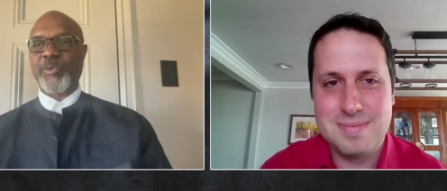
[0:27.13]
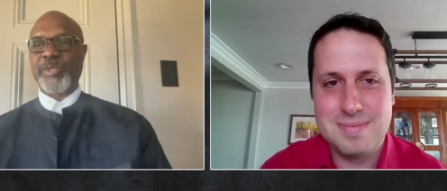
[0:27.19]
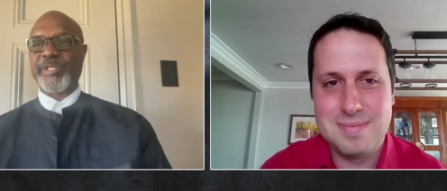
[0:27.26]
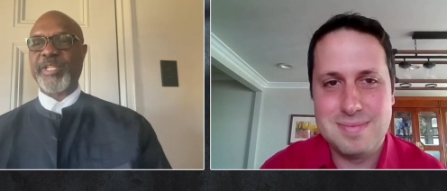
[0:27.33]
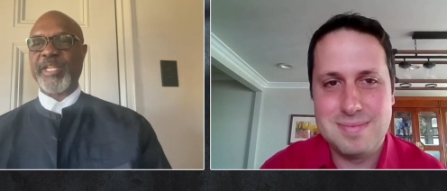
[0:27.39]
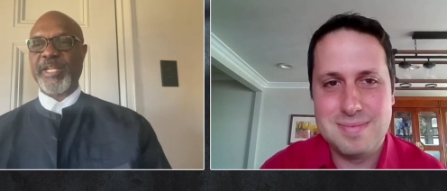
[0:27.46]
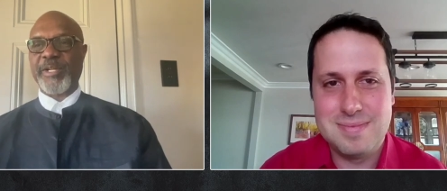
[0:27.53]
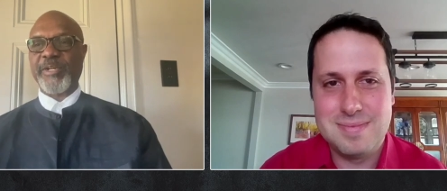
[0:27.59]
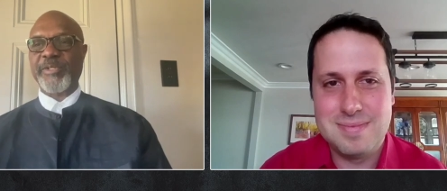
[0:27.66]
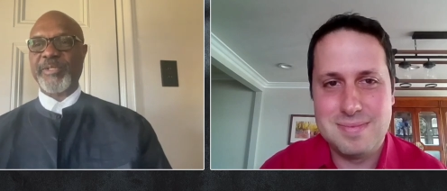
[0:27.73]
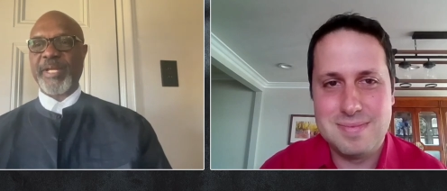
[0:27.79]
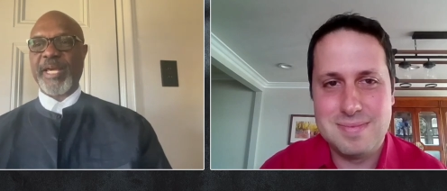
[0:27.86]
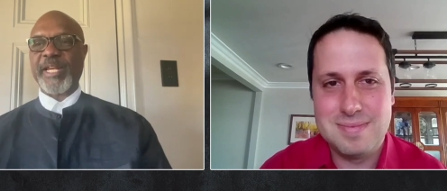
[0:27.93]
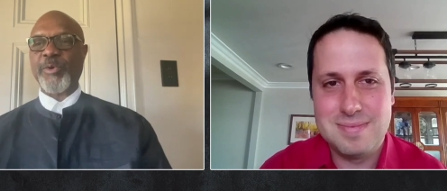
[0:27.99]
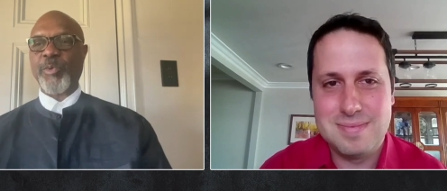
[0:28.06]
Speaker 1: was
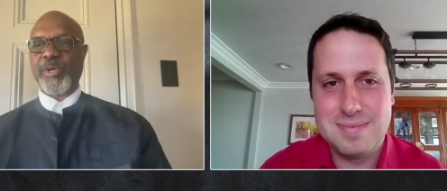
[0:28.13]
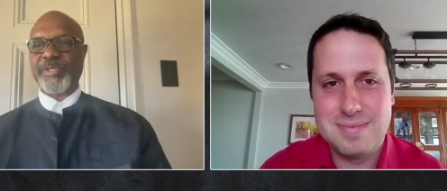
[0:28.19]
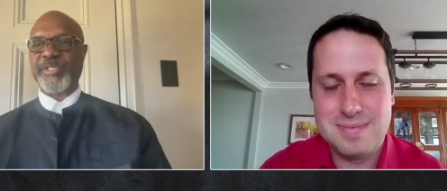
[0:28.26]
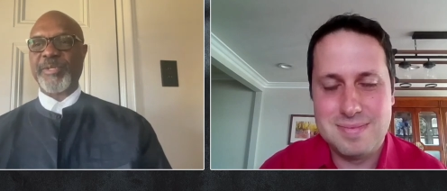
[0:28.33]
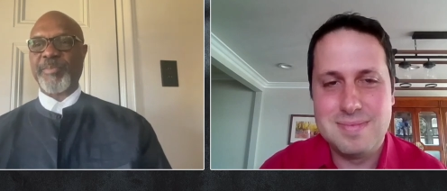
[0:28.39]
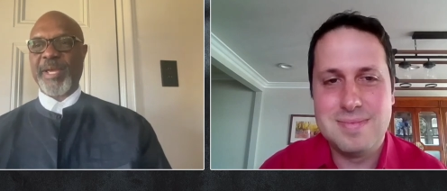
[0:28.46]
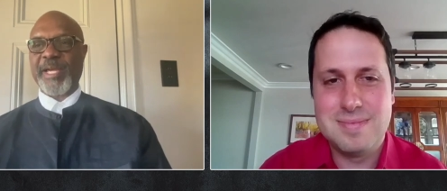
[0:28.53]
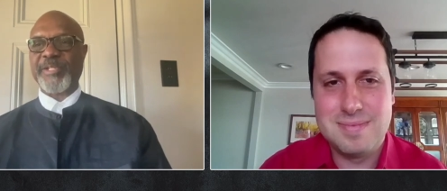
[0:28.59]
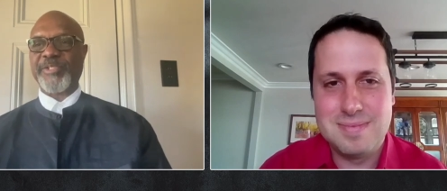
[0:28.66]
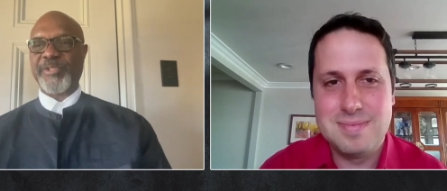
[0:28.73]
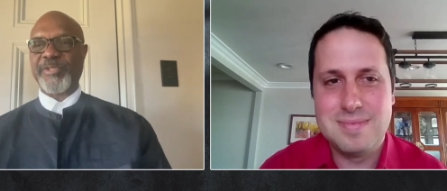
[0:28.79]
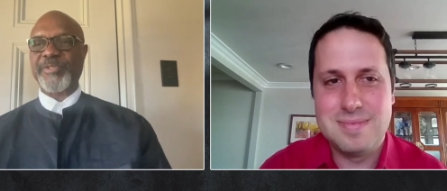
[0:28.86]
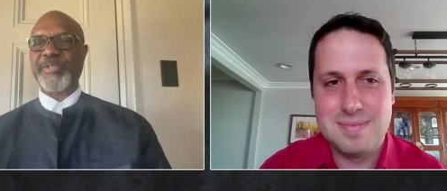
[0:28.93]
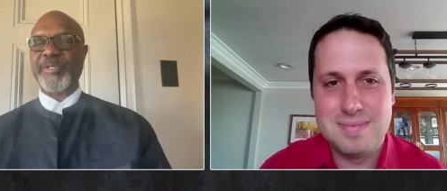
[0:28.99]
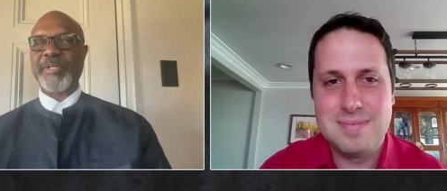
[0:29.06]
killed, and he wants some
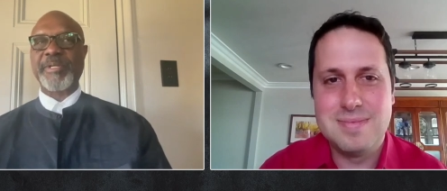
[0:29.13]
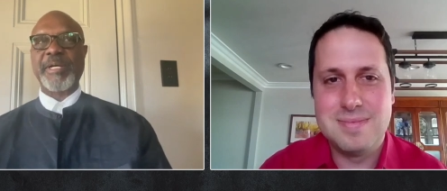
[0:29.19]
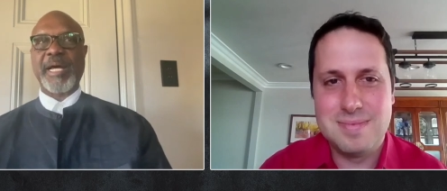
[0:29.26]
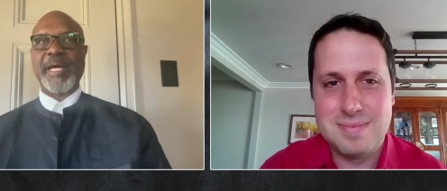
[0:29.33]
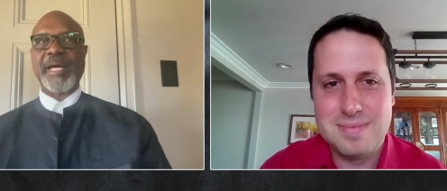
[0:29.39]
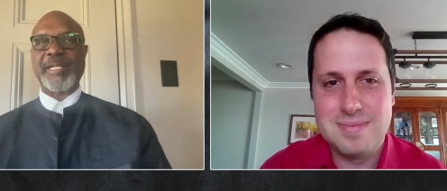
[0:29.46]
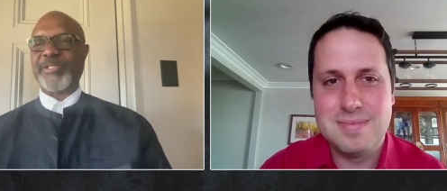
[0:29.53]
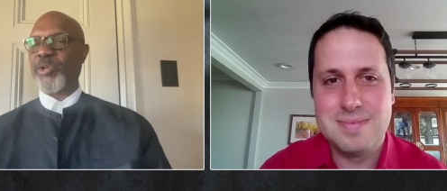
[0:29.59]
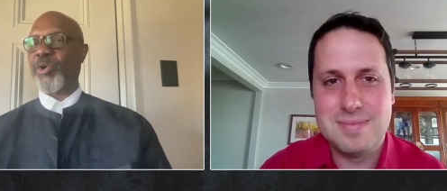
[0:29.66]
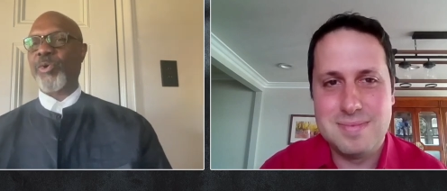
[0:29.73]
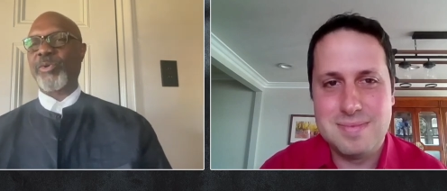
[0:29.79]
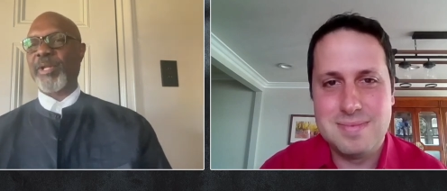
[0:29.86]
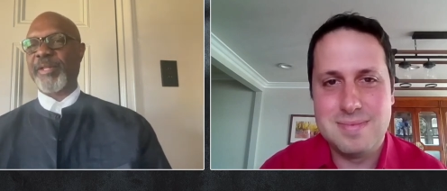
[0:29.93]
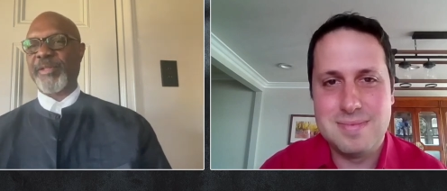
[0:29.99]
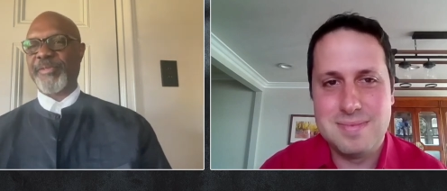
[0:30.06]
answers as a
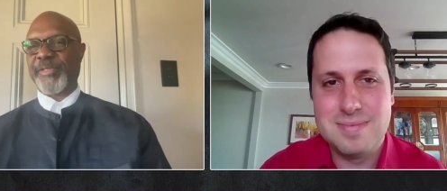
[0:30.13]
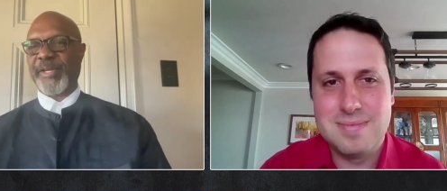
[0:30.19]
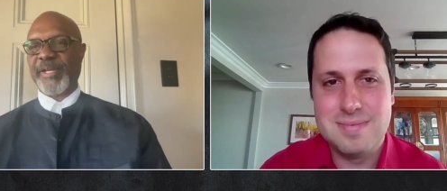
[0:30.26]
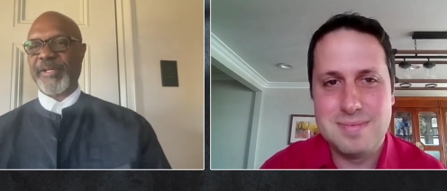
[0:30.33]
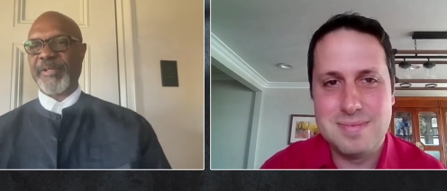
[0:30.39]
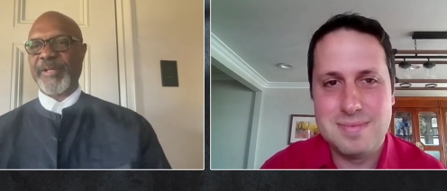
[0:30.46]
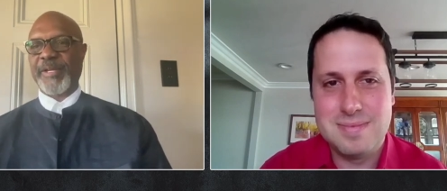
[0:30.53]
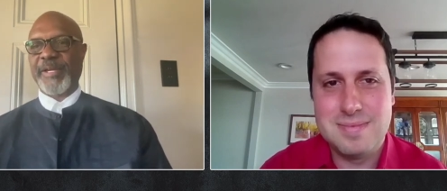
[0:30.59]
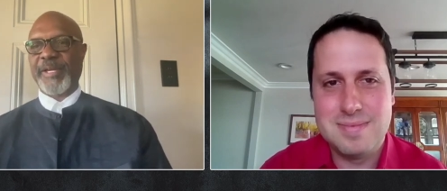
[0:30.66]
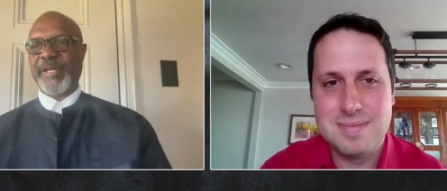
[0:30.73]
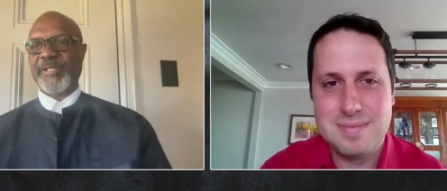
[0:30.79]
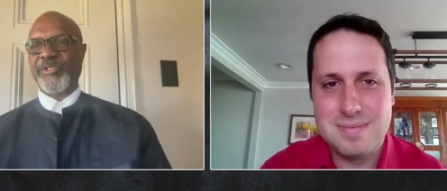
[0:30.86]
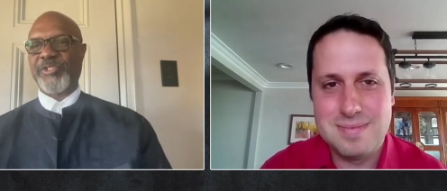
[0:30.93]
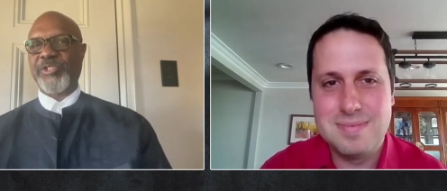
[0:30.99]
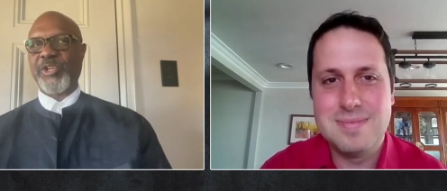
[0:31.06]
whole other thing.
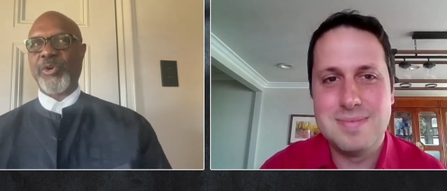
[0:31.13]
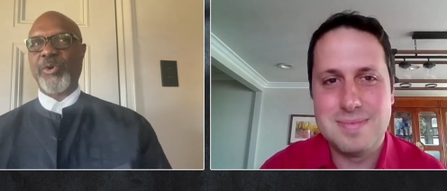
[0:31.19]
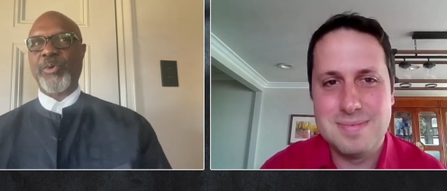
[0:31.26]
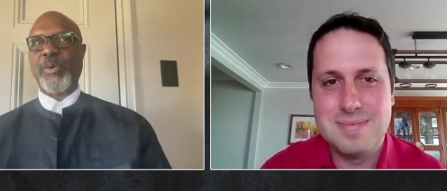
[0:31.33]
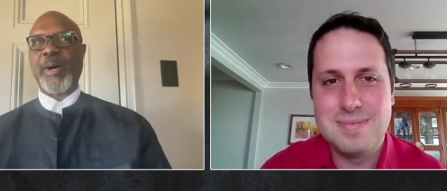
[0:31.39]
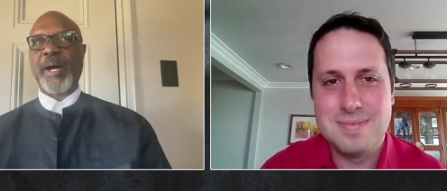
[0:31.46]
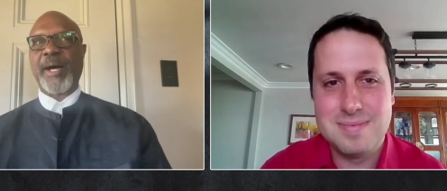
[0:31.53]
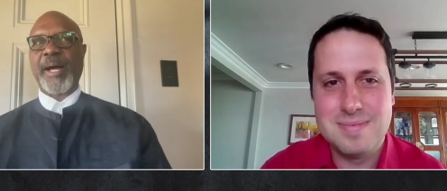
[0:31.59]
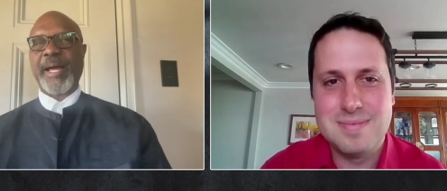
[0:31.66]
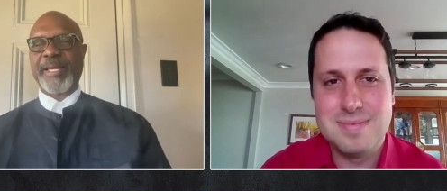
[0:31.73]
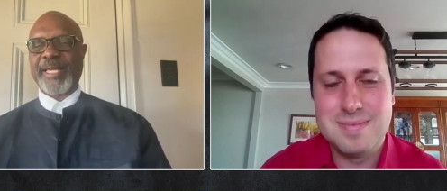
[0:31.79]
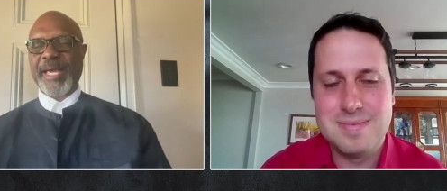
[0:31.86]
And so uh, I